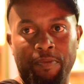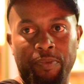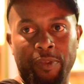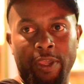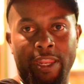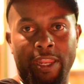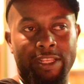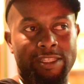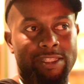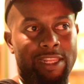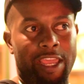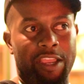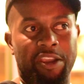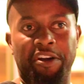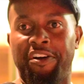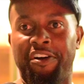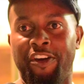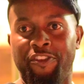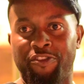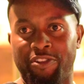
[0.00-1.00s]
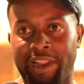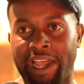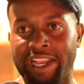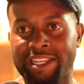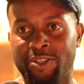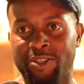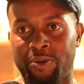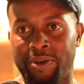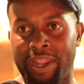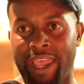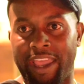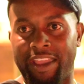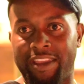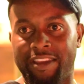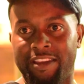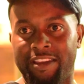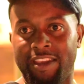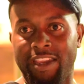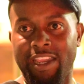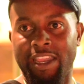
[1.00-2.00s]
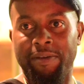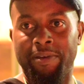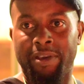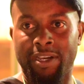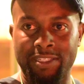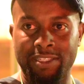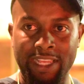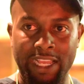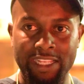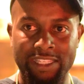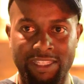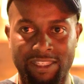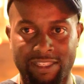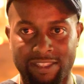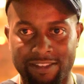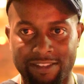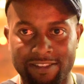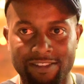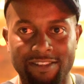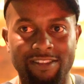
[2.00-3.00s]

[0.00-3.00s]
and it's like 100 likes on that, because